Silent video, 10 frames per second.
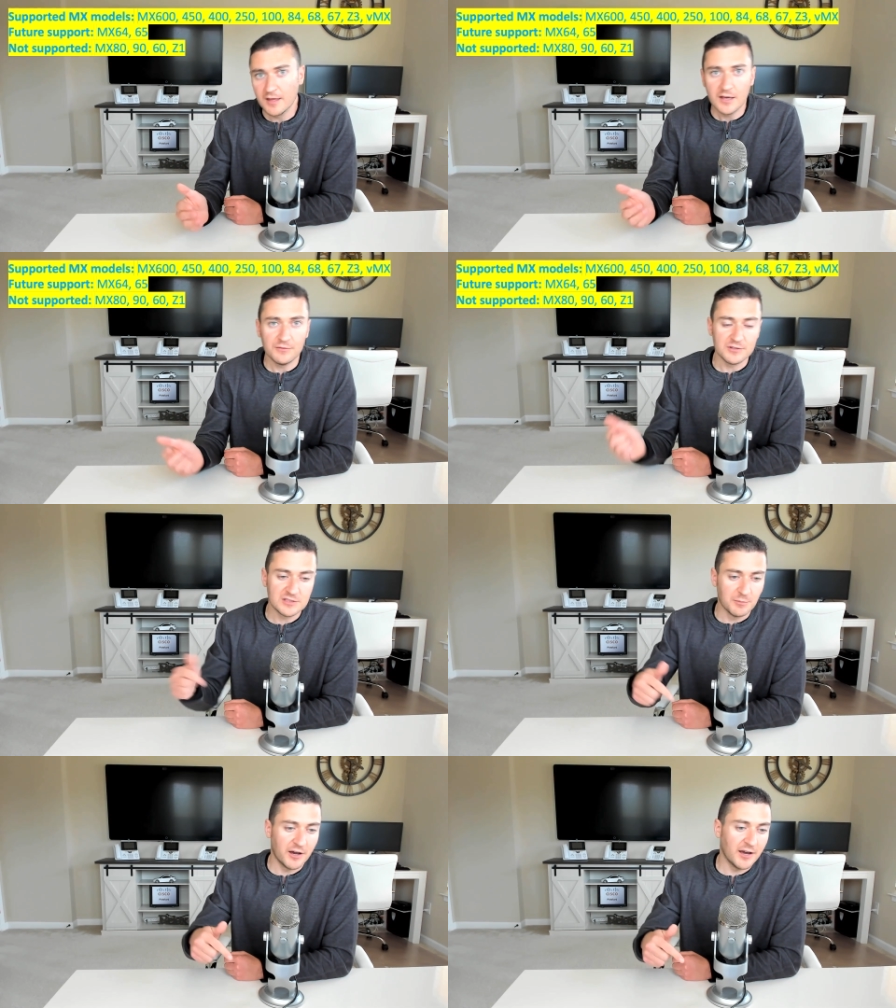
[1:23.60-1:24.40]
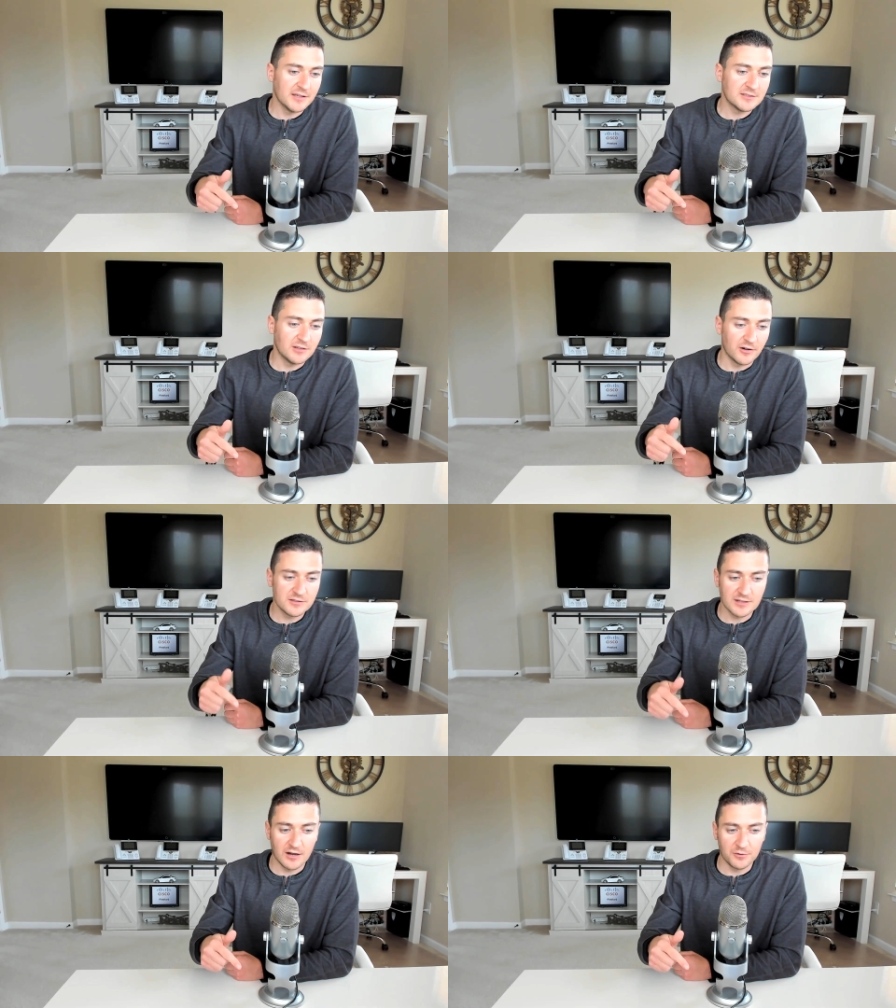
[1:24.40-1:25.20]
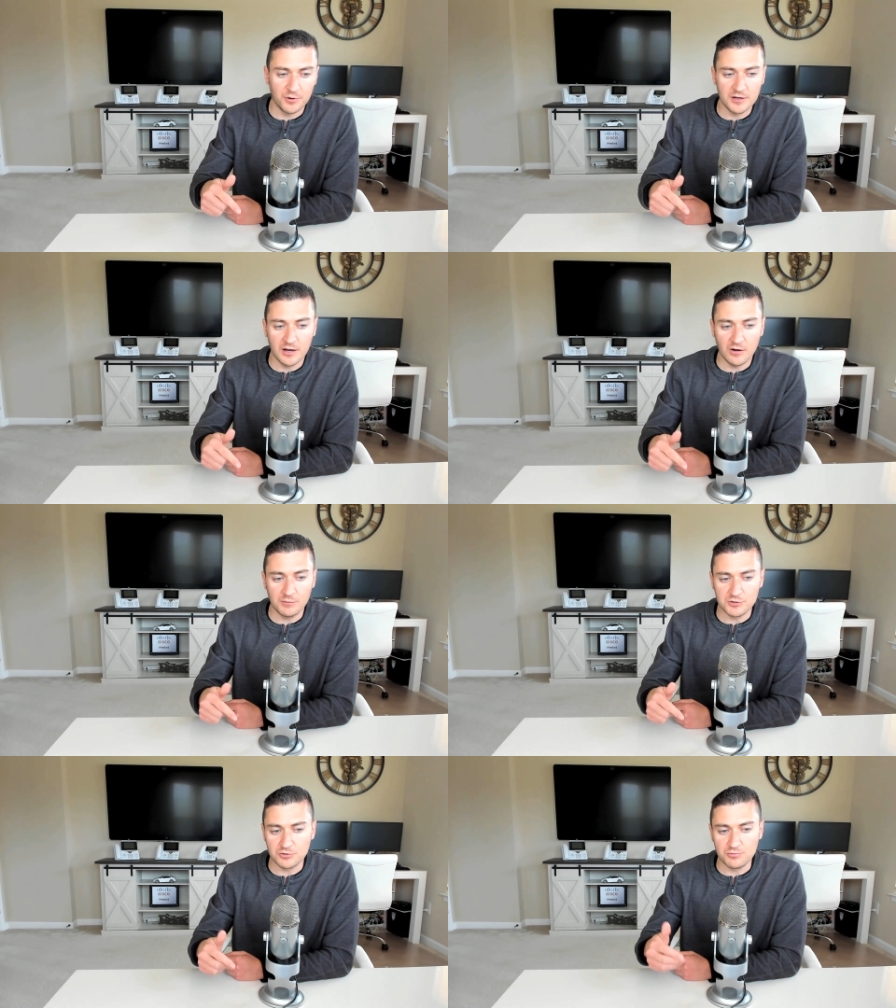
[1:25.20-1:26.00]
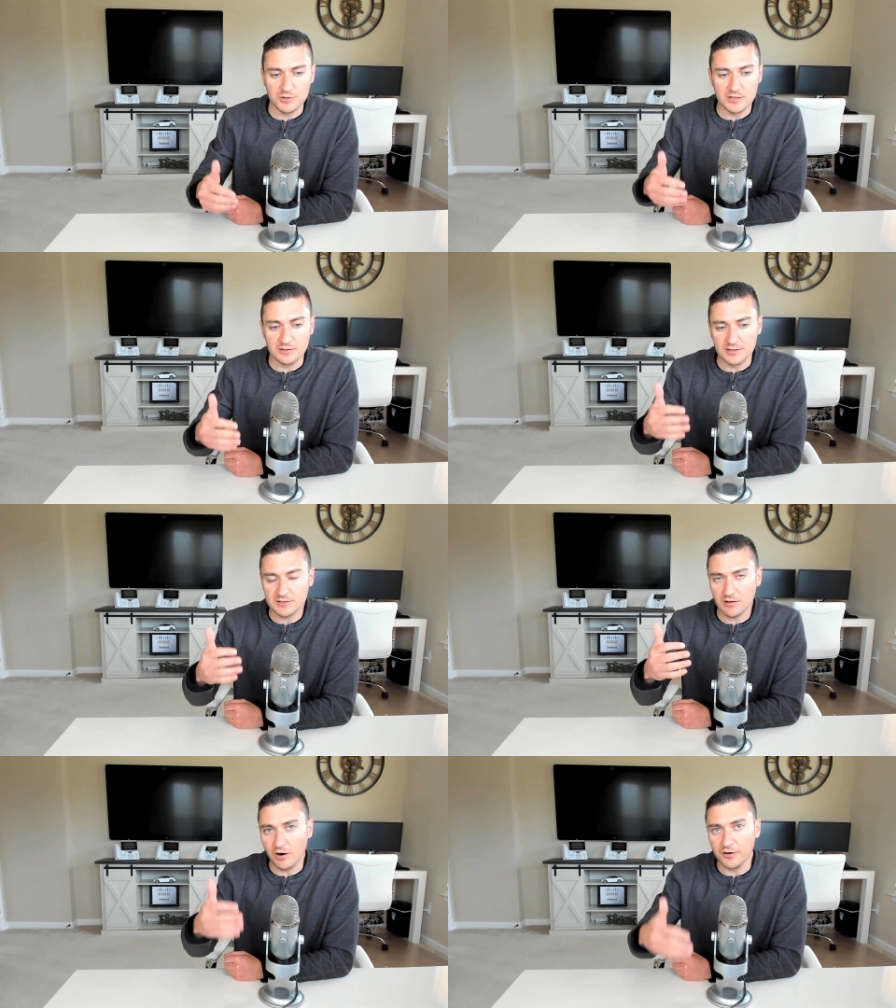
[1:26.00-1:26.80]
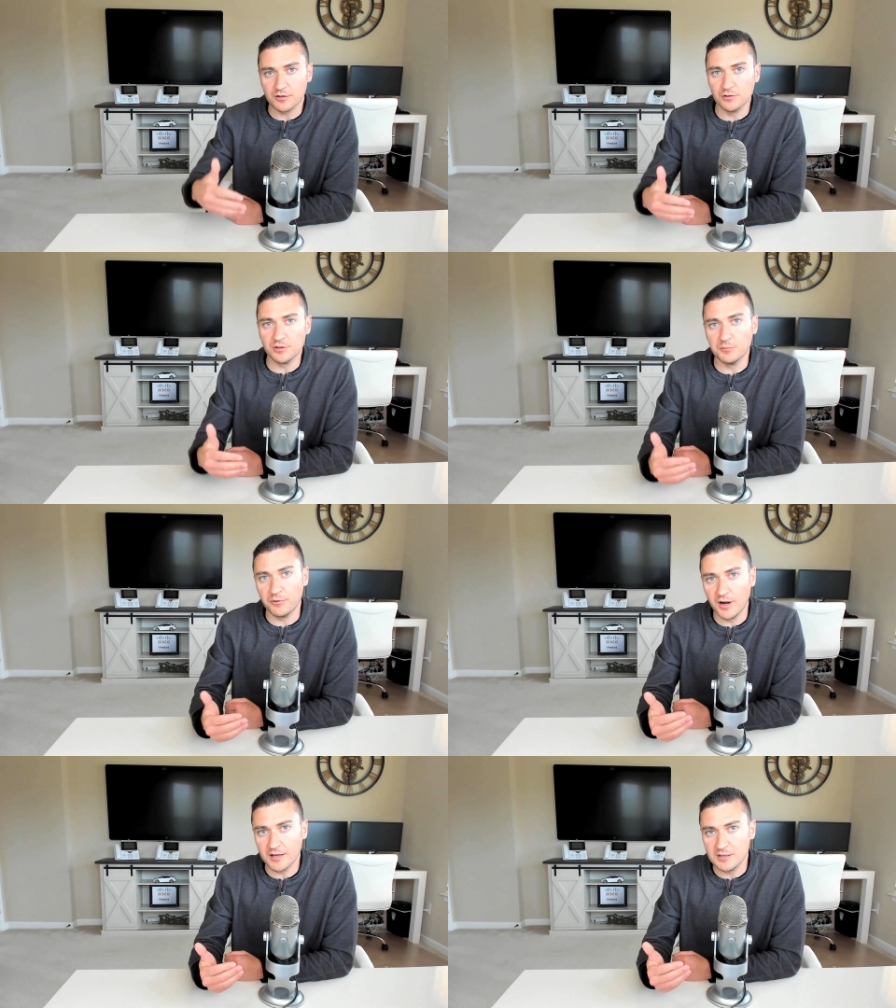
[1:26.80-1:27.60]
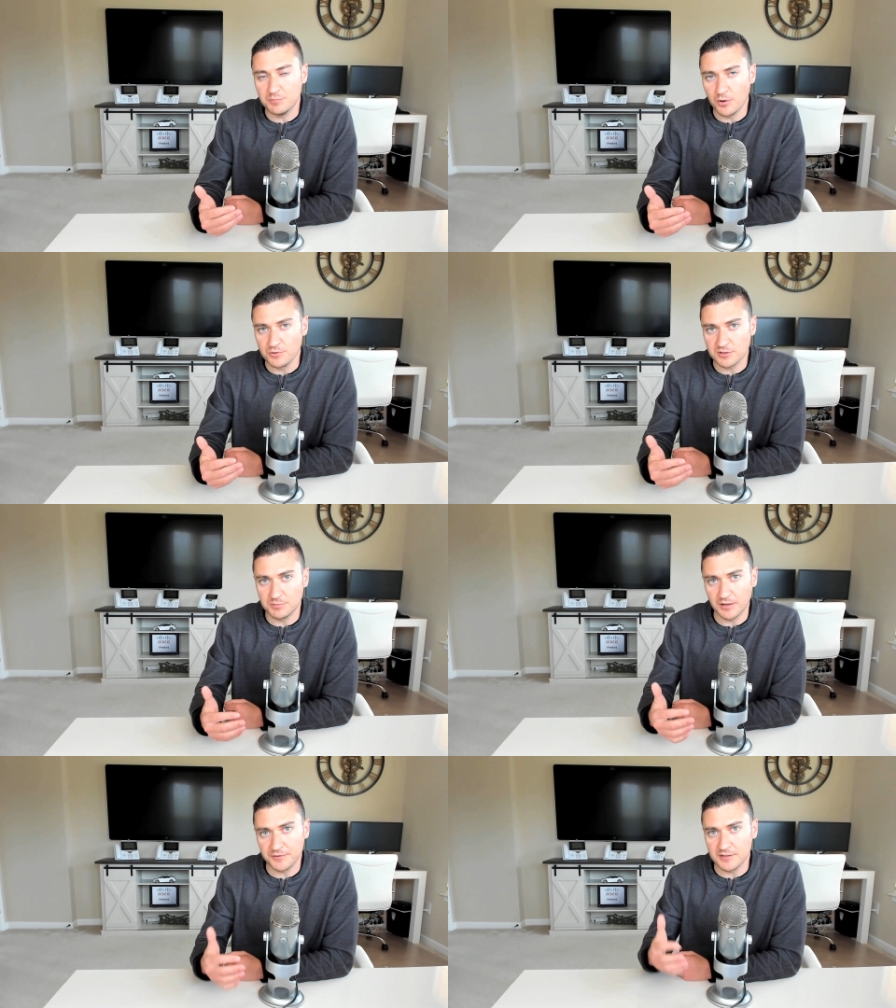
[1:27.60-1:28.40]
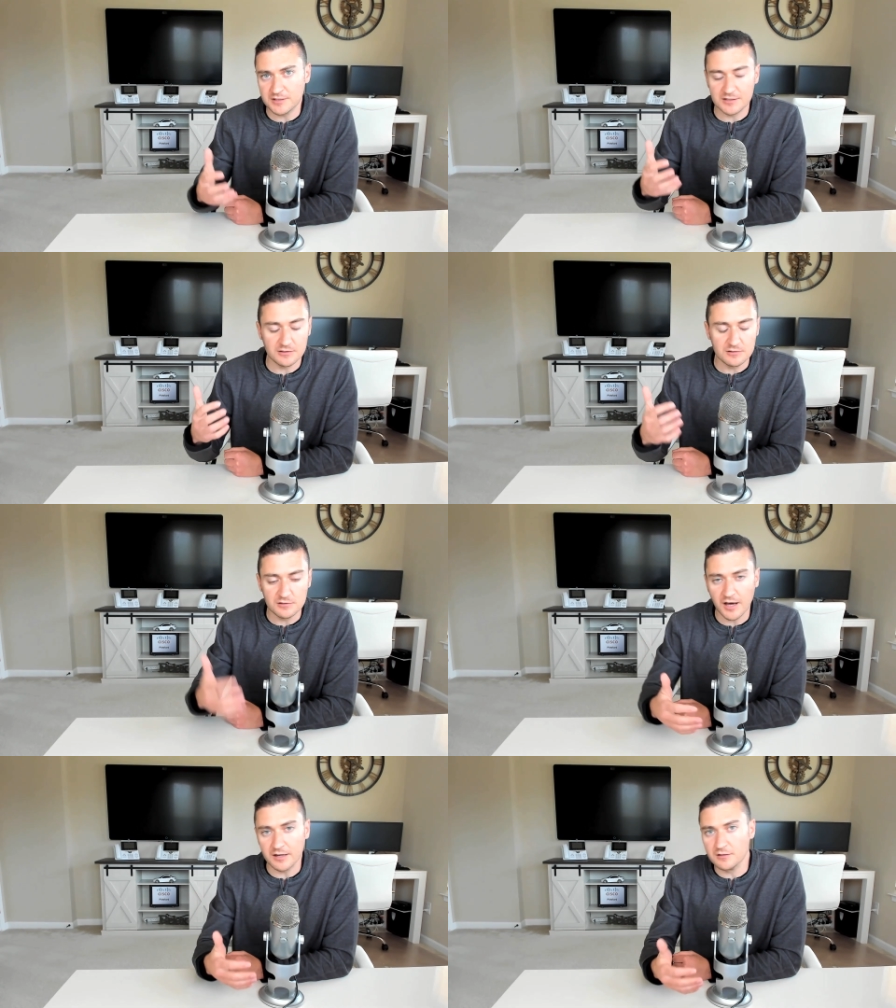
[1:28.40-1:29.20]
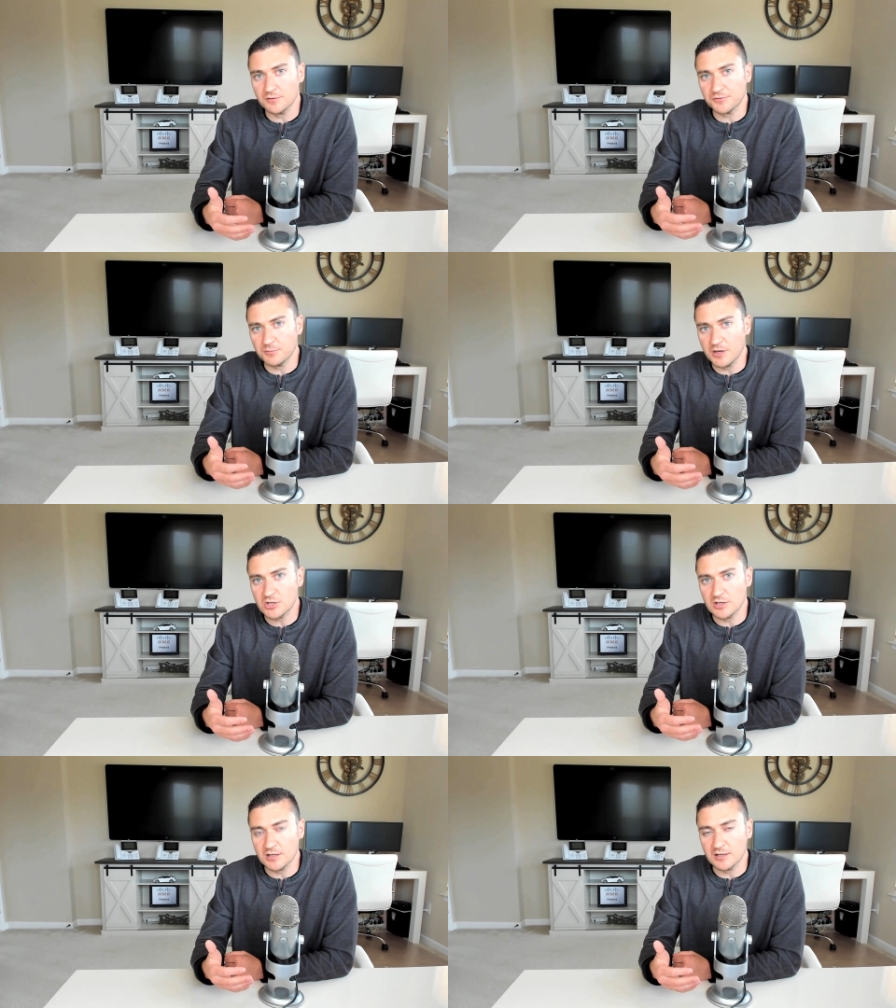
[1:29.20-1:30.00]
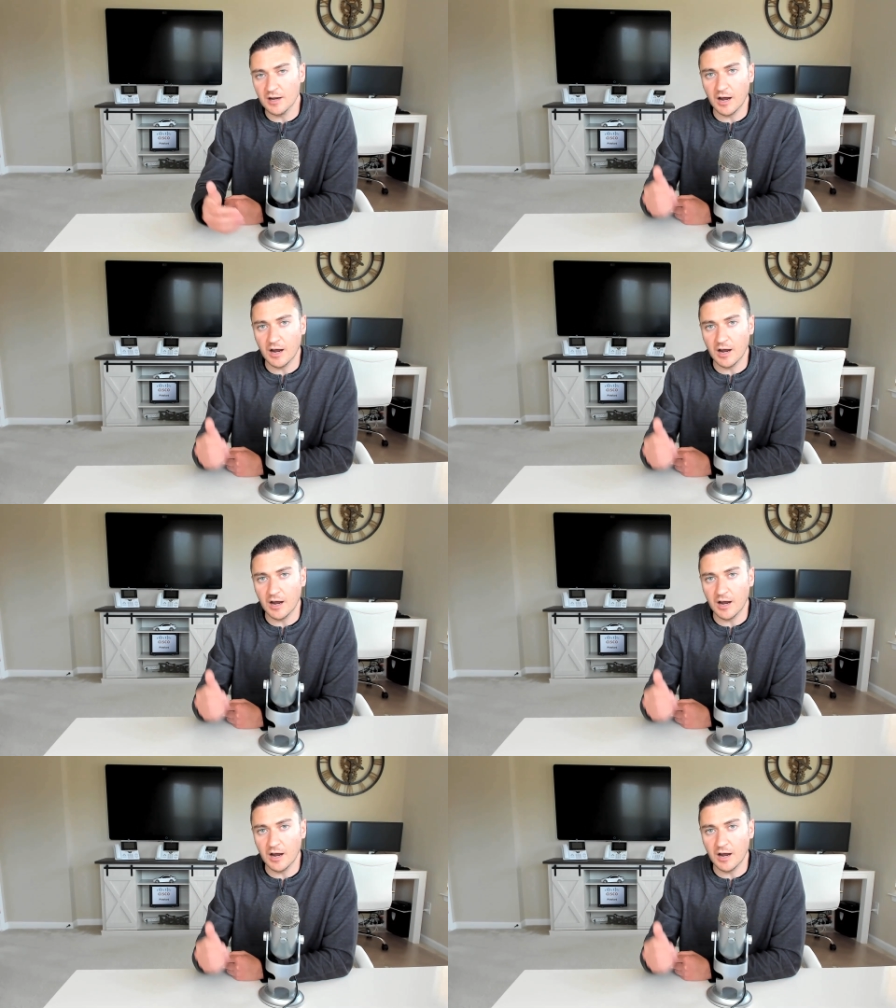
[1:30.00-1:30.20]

If you see my eyes dart down right now, I'm just reading this article that Meraki posted about this. It has a lot of good information in it.